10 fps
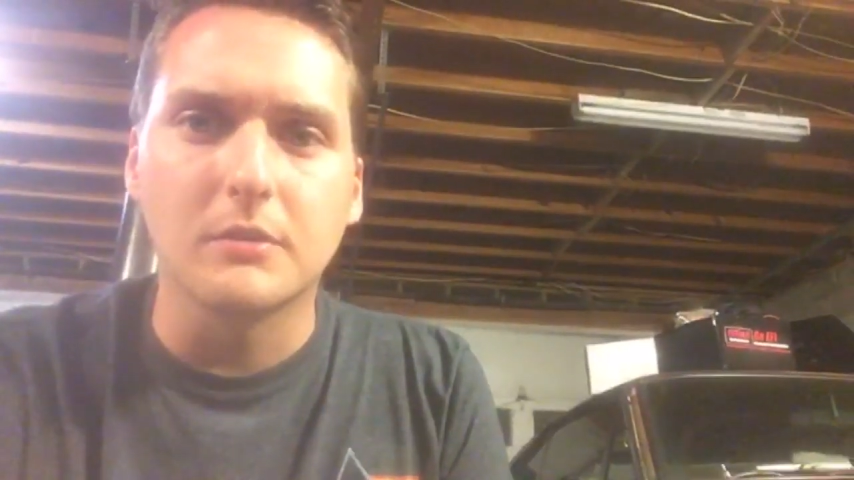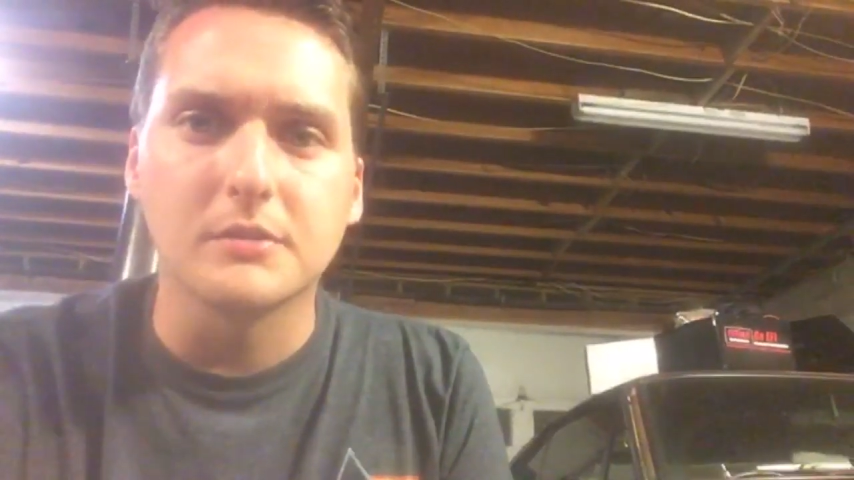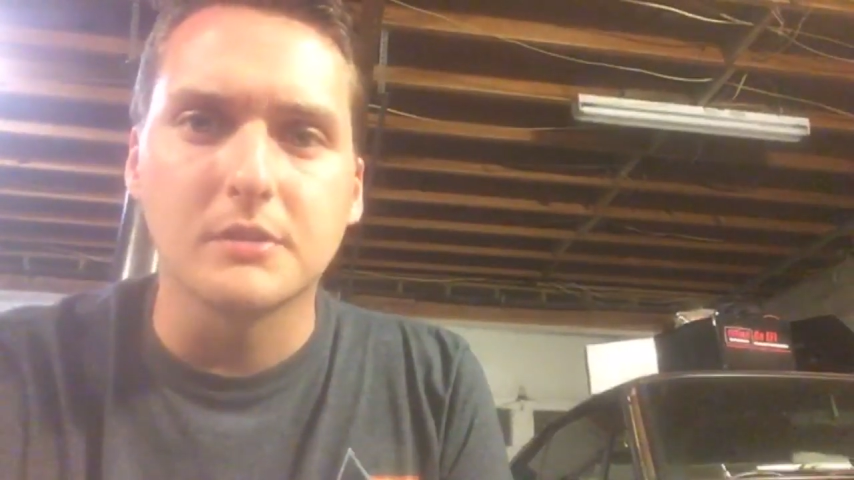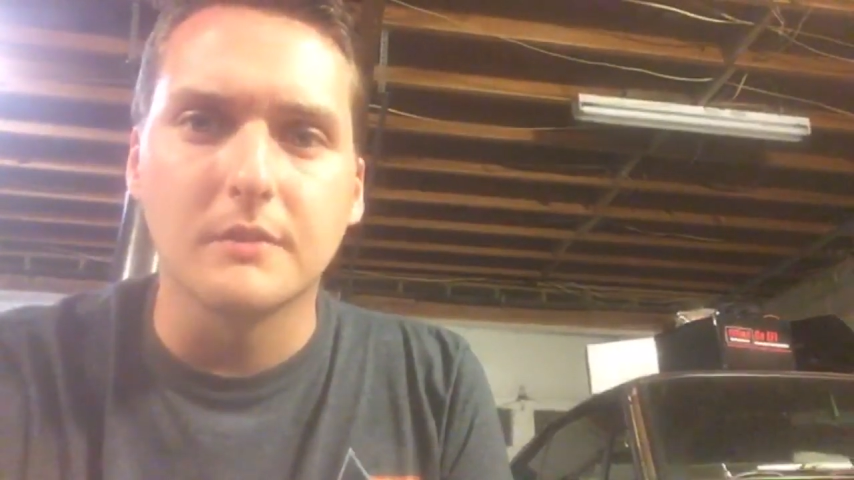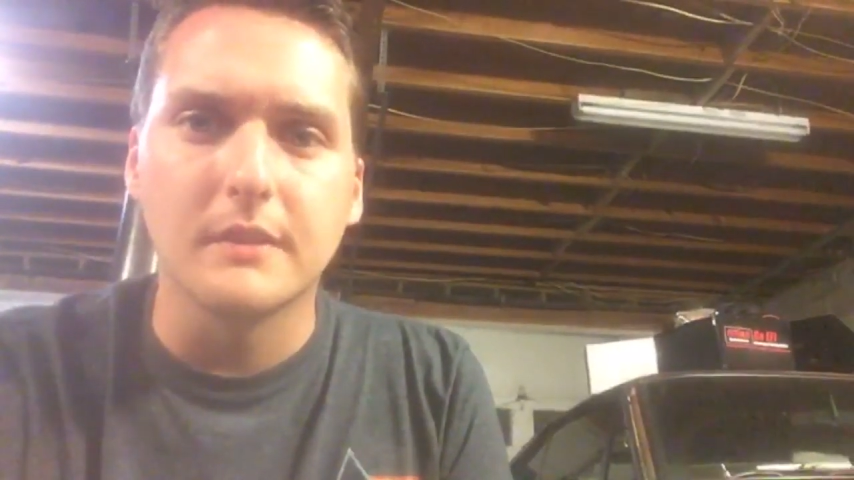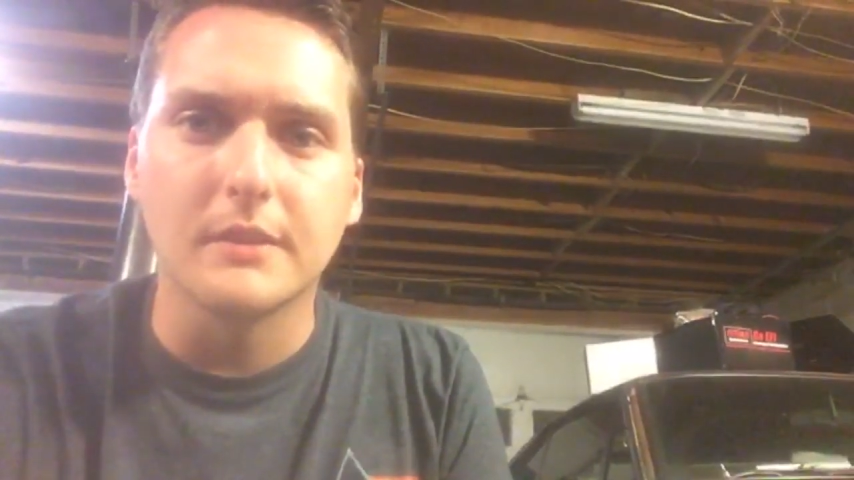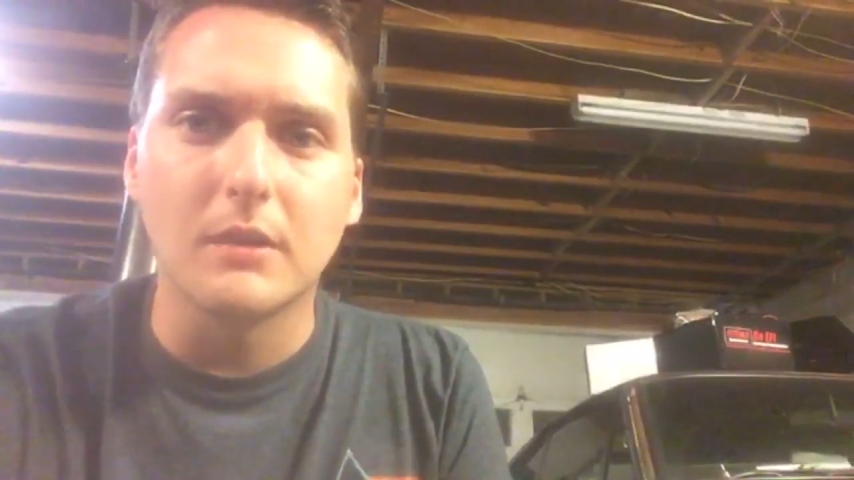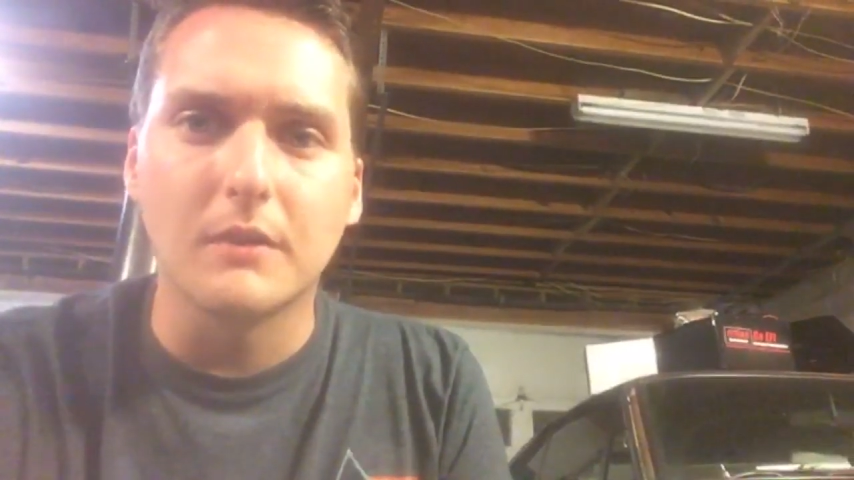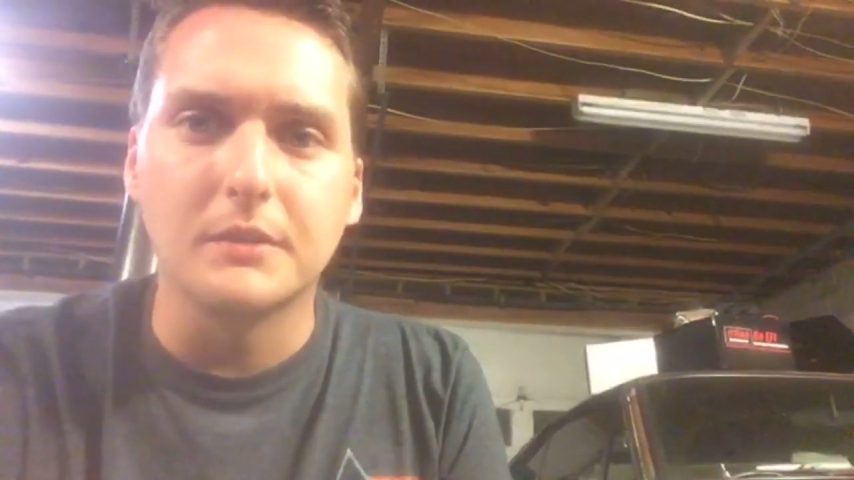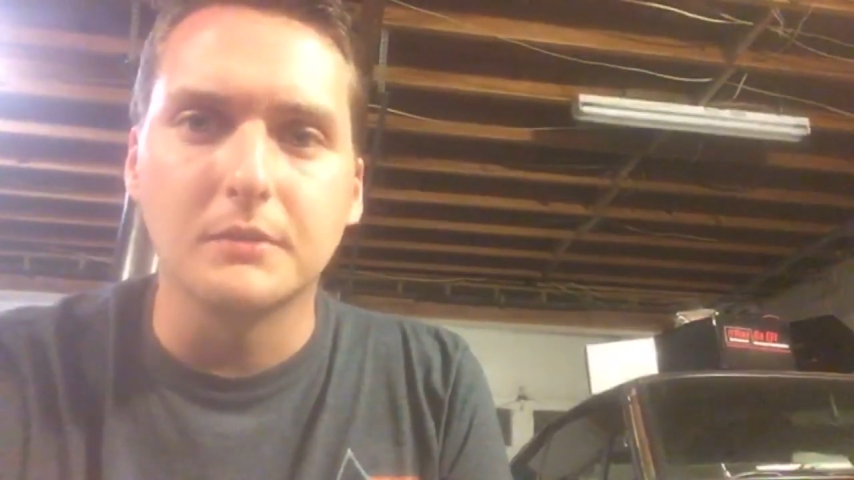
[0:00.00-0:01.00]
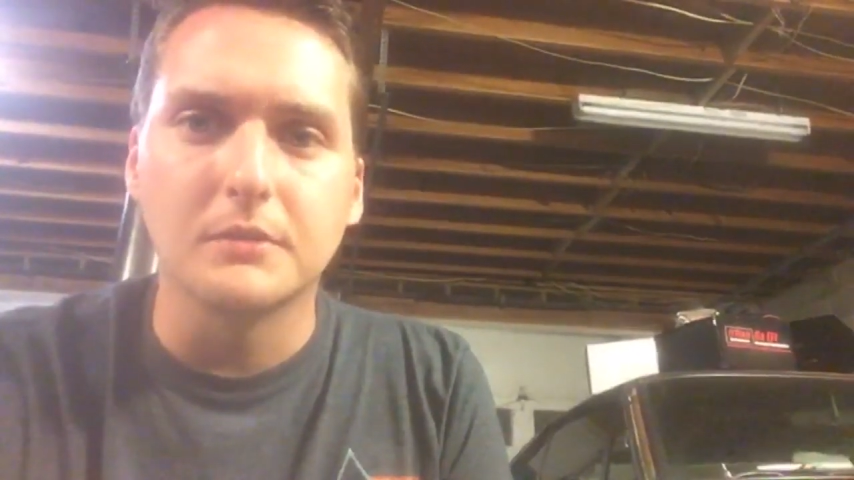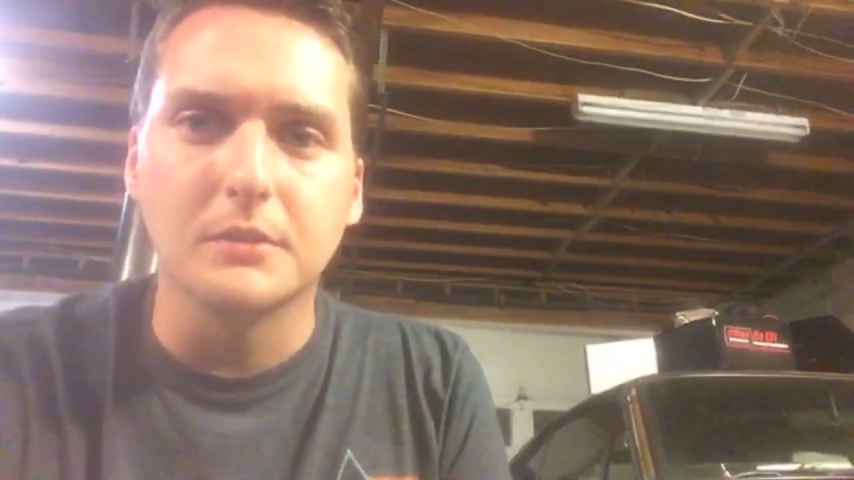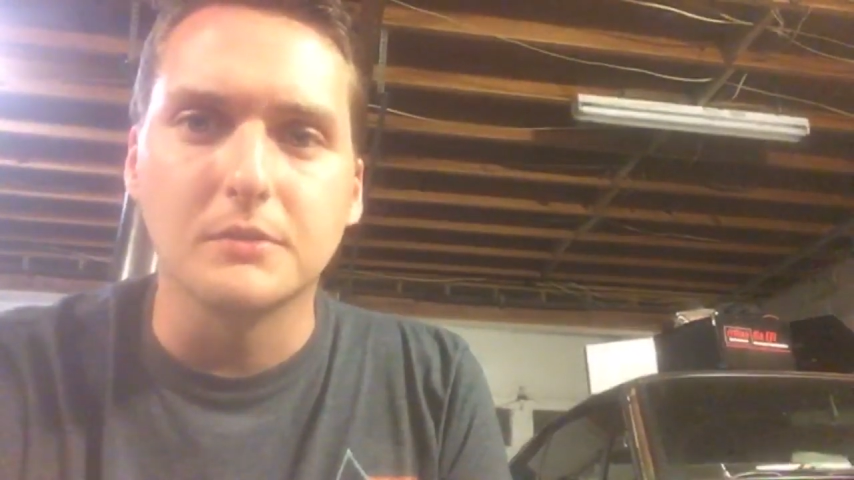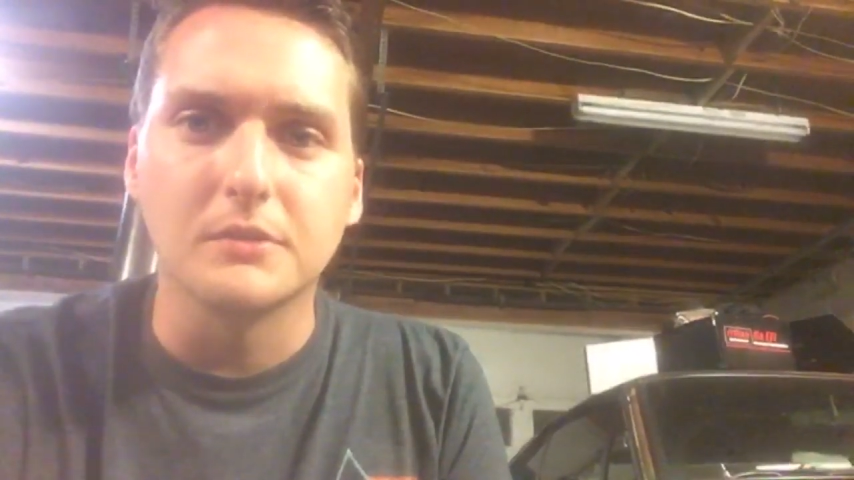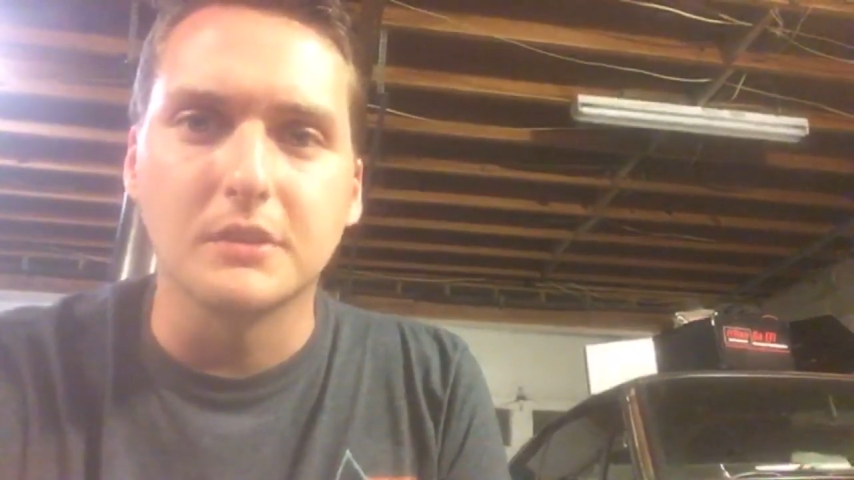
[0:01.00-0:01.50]
I always heard that's why the
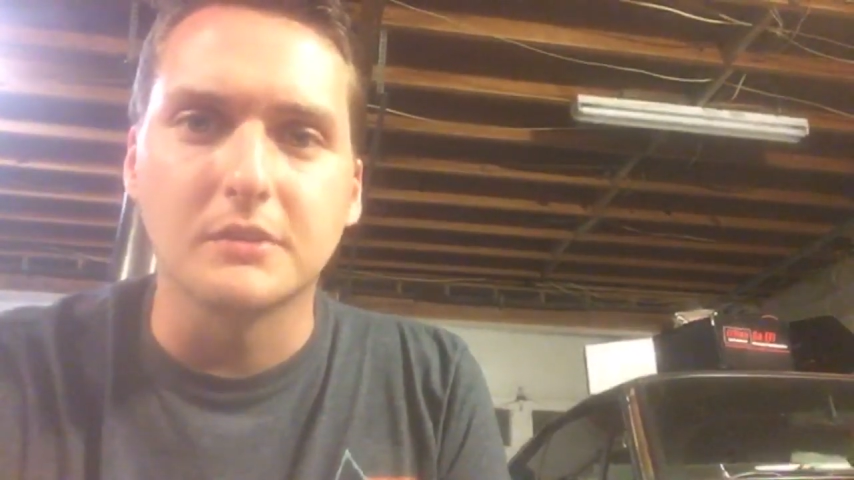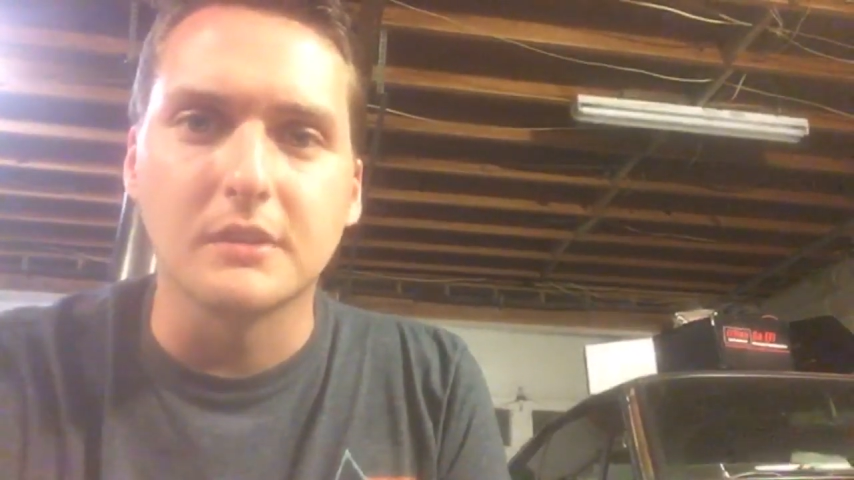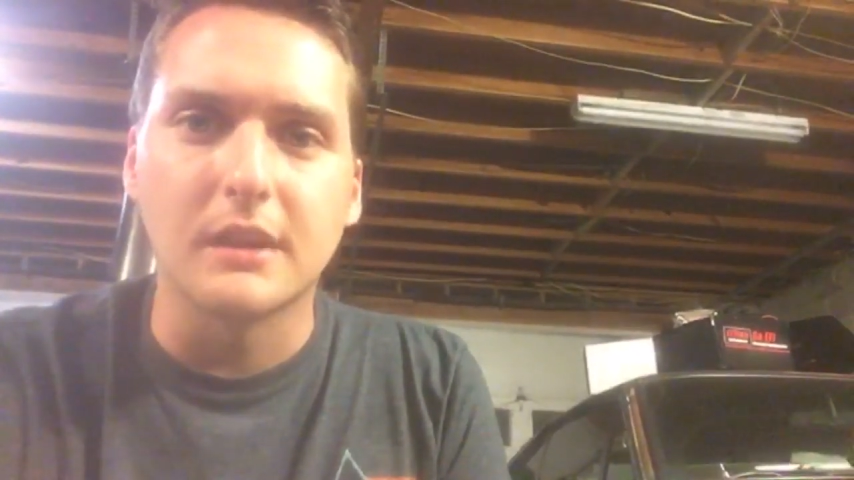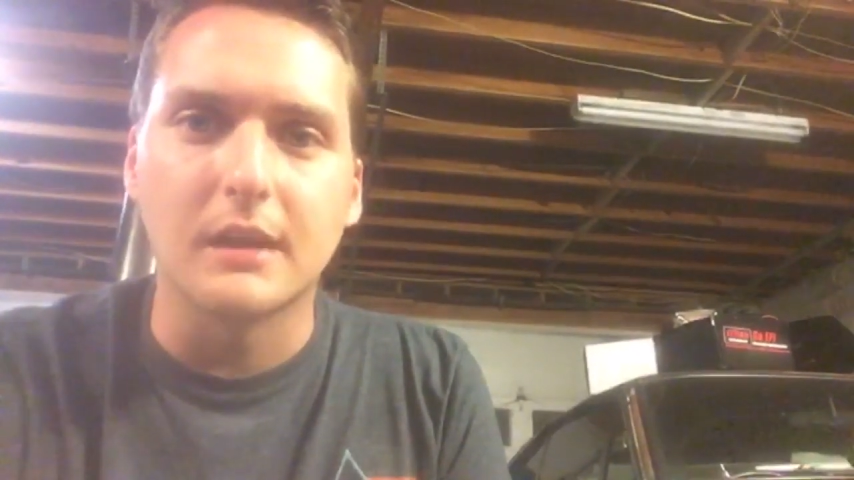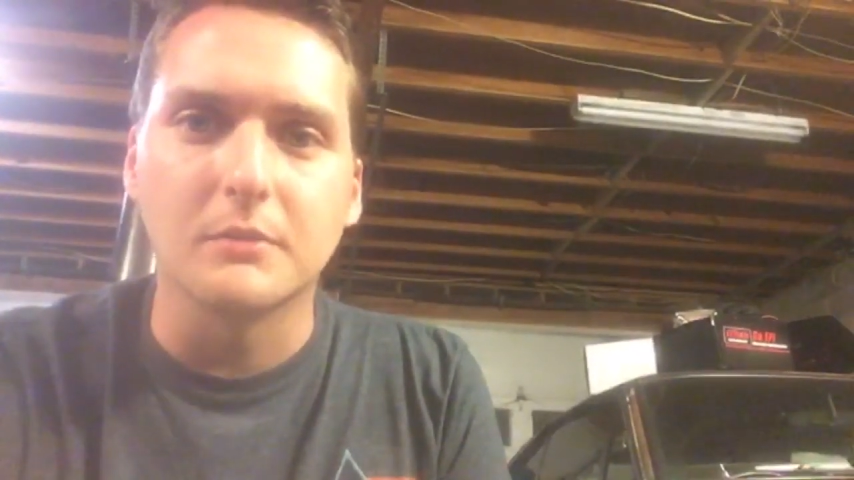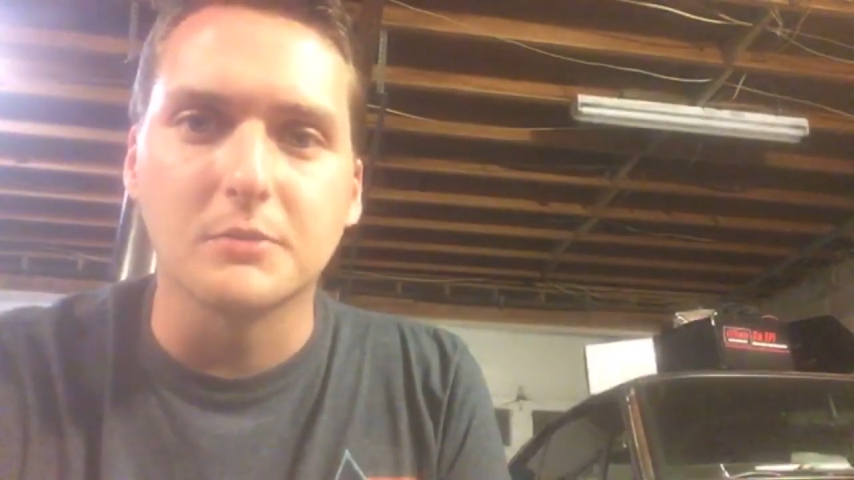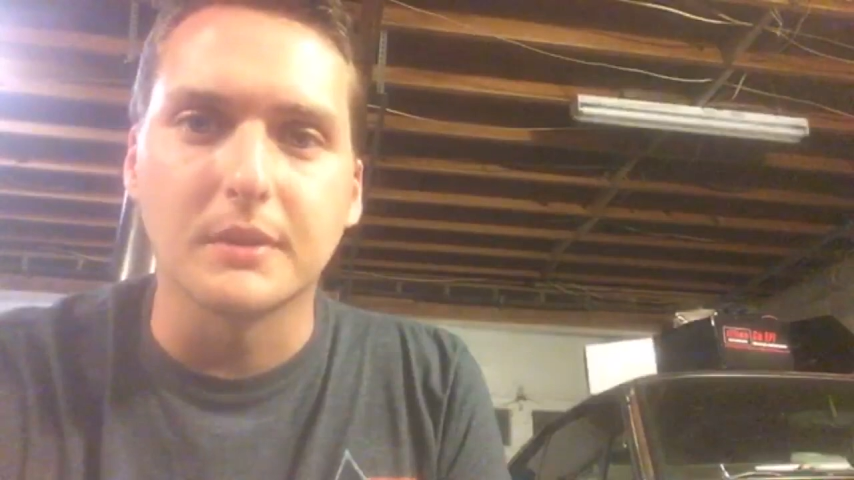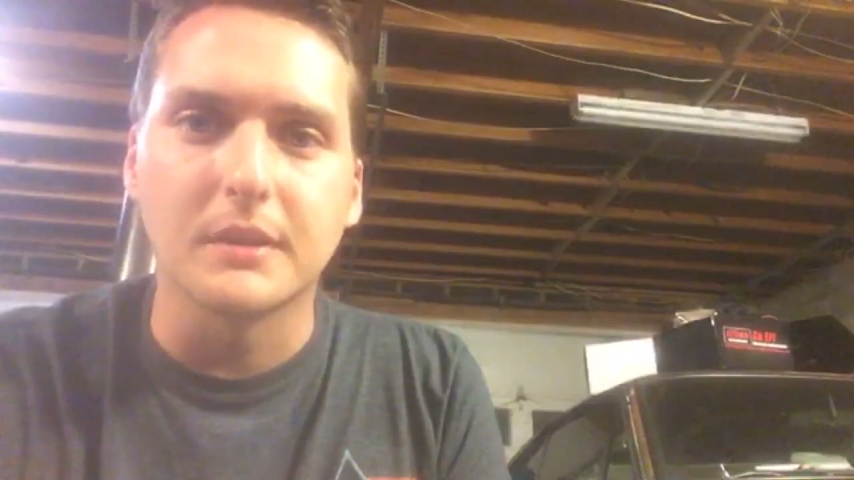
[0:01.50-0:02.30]
Dukes used a 69 was